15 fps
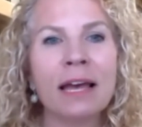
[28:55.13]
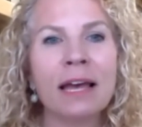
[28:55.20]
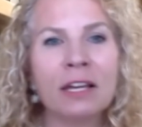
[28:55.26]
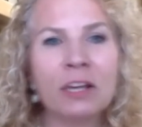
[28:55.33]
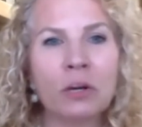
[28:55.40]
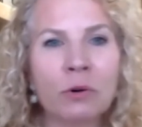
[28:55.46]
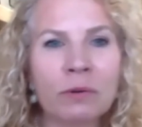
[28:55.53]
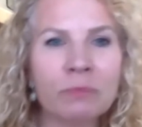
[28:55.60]

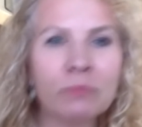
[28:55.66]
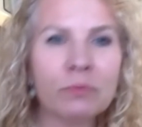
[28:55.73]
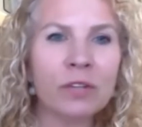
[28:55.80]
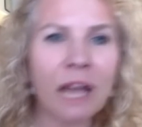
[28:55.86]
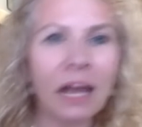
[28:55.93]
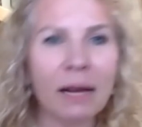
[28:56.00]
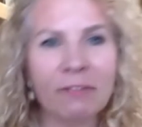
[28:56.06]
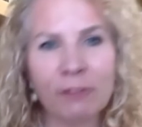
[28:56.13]
you know
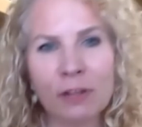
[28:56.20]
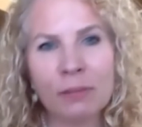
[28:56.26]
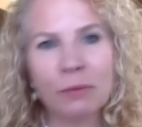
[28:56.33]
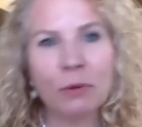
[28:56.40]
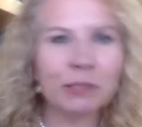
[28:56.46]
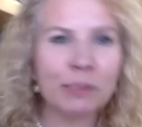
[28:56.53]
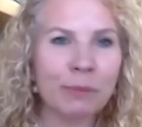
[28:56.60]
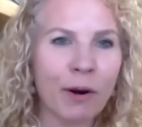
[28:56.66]
for the
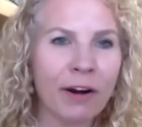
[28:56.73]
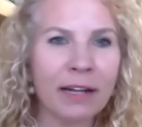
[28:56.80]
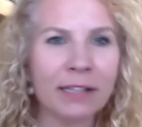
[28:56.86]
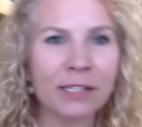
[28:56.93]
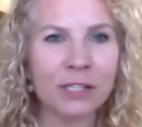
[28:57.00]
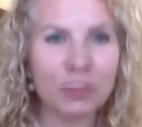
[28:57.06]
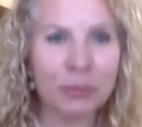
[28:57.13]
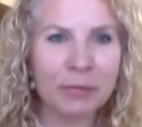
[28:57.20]
most part
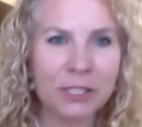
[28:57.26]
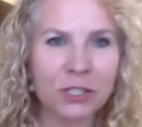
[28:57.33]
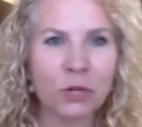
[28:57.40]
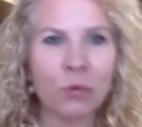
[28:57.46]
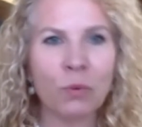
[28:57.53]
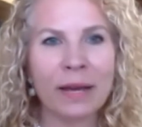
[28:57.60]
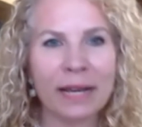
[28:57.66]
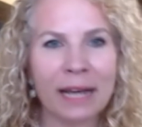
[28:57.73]
us humans
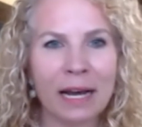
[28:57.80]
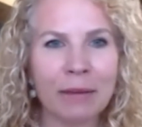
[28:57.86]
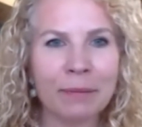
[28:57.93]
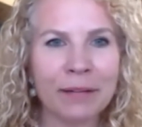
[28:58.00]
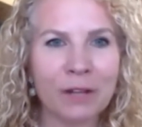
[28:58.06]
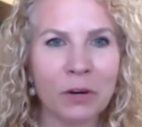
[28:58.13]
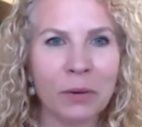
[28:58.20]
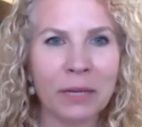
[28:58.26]
don't wake up
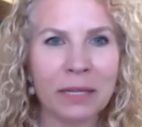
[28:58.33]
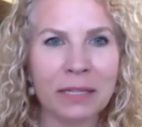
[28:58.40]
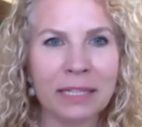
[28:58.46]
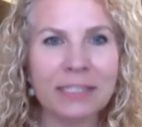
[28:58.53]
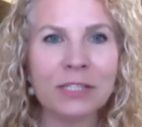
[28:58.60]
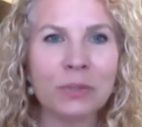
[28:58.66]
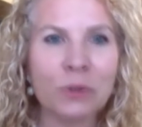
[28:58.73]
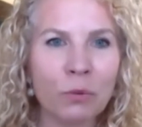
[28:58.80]
and going
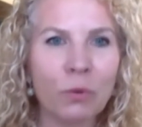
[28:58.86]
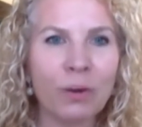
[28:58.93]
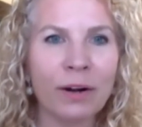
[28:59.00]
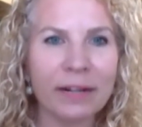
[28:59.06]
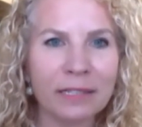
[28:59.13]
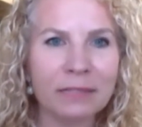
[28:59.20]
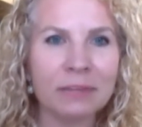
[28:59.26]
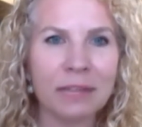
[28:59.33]
let's go to
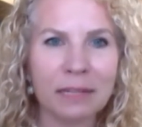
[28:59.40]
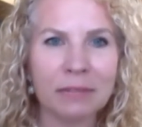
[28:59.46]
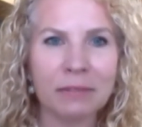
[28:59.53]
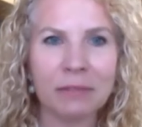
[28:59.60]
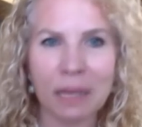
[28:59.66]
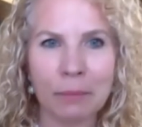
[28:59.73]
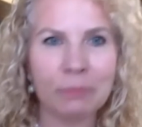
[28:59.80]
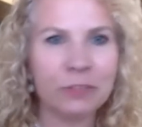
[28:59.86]
work and
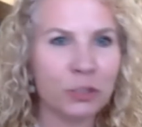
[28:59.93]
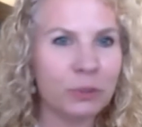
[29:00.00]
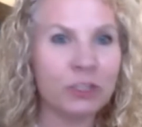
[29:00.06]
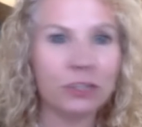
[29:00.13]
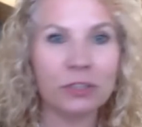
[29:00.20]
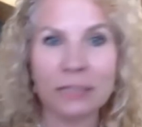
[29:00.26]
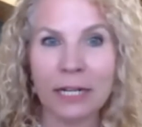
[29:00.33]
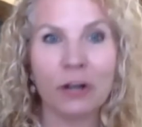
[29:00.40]
and, and do a
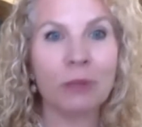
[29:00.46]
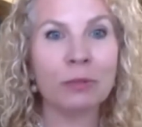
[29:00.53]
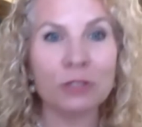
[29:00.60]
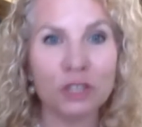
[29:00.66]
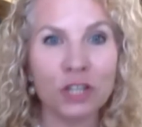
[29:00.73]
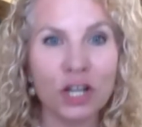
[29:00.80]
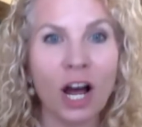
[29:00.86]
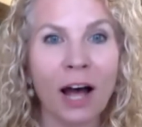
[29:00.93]
terrible
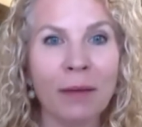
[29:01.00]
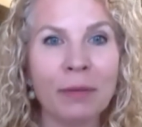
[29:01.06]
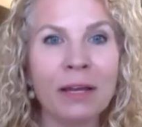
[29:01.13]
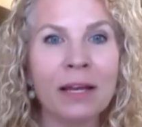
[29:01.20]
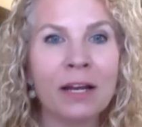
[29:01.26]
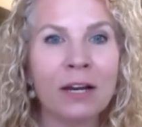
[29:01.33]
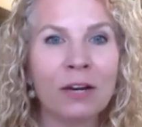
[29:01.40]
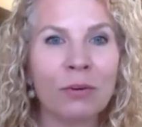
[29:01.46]
job
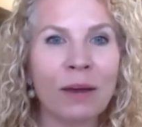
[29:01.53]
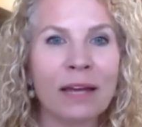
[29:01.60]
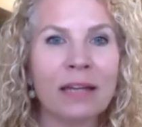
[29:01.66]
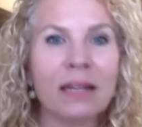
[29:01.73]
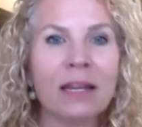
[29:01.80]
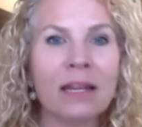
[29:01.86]
destroy right?